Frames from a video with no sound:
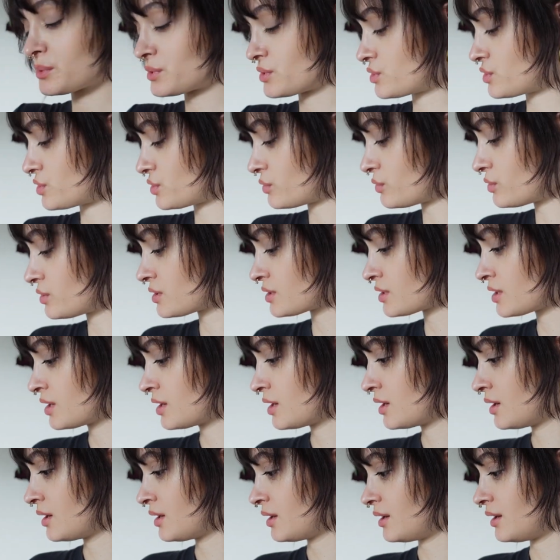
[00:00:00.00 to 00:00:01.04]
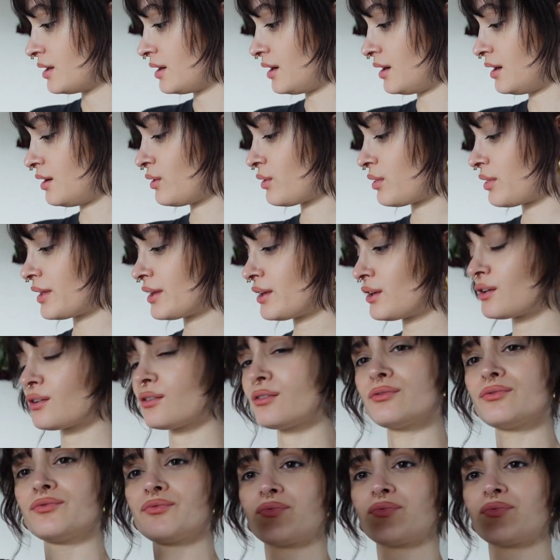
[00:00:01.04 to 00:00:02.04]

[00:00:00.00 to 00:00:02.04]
was a juice. Oh, thank you.